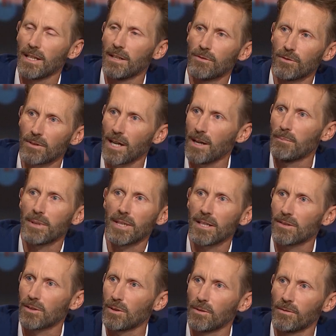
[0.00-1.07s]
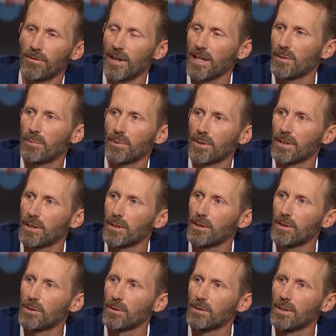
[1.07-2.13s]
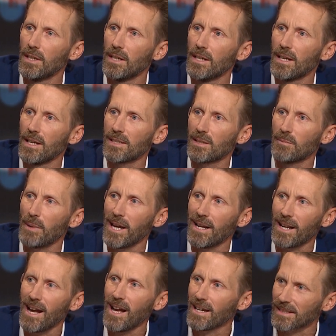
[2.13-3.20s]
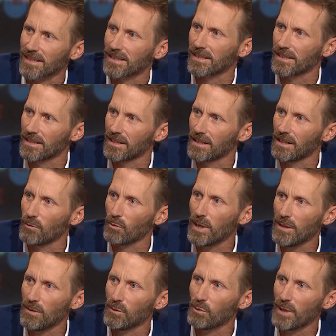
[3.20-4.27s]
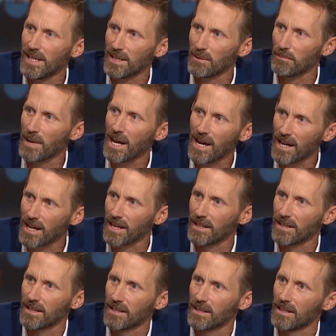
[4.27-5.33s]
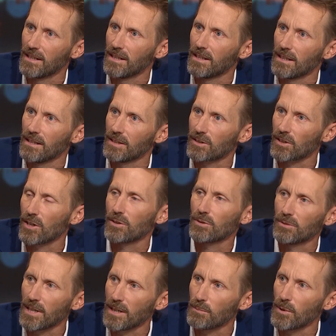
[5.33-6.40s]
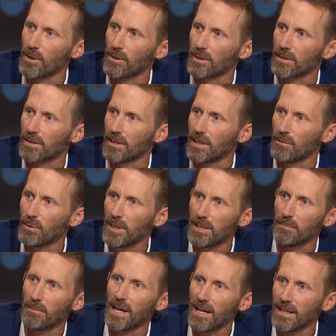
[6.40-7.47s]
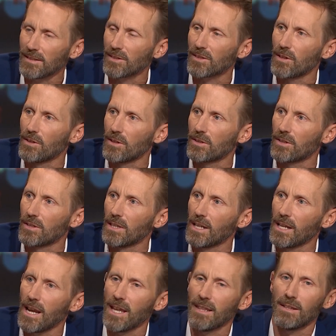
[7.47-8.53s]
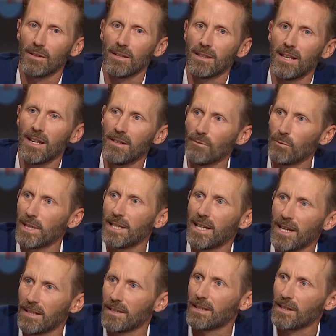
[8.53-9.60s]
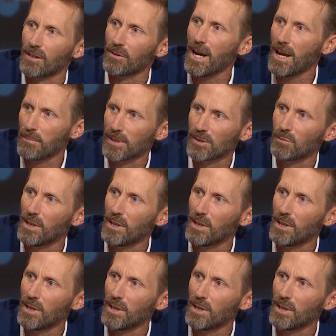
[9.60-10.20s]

evil companies called Facebook and Google. It's about us. We demand social networks, and we demand search, and then we get the crap as